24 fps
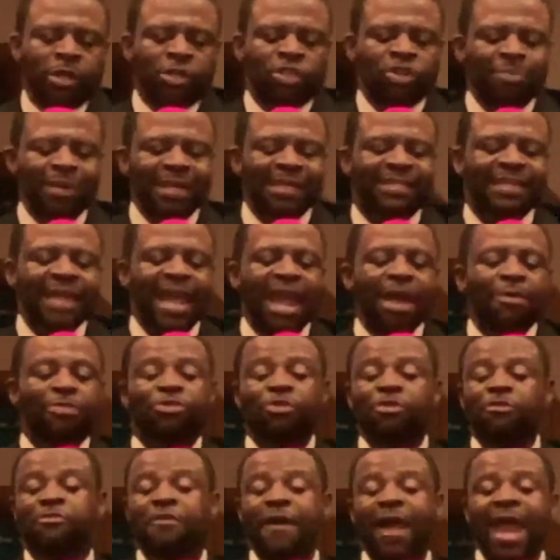To be saved
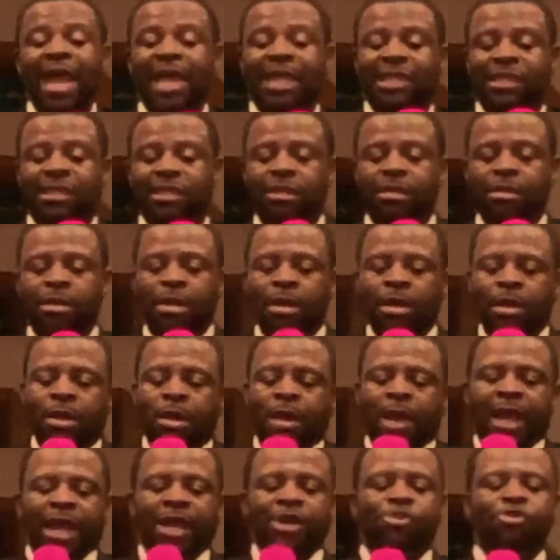through faith
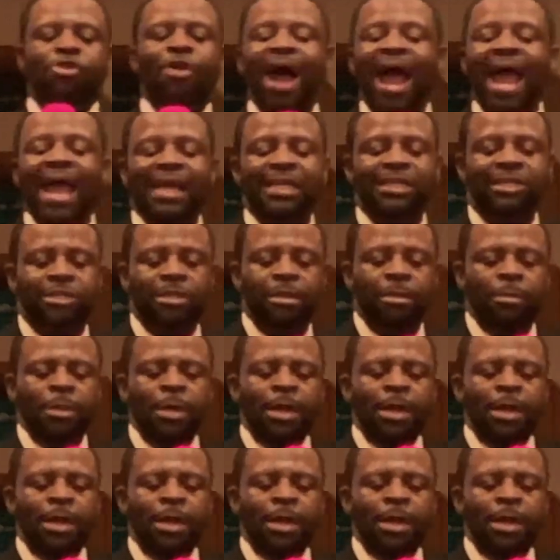in Christ